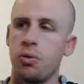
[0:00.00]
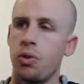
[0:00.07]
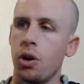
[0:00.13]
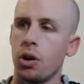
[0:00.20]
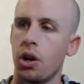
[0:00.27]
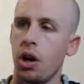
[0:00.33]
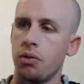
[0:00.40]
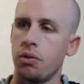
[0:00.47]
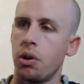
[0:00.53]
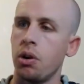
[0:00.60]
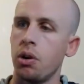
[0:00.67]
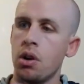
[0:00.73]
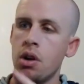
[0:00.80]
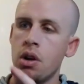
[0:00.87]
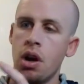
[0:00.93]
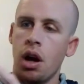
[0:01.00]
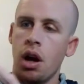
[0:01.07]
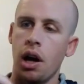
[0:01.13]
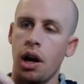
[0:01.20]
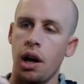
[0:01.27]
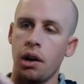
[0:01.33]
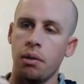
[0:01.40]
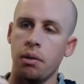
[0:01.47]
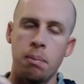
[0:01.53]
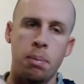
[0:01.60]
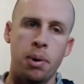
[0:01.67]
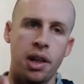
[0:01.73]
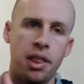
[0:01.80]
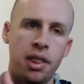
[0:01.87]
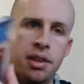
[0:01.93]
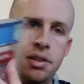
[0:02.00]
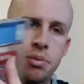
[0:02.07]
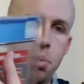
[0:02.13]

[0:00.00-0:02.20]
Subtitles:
Faulk cover. But this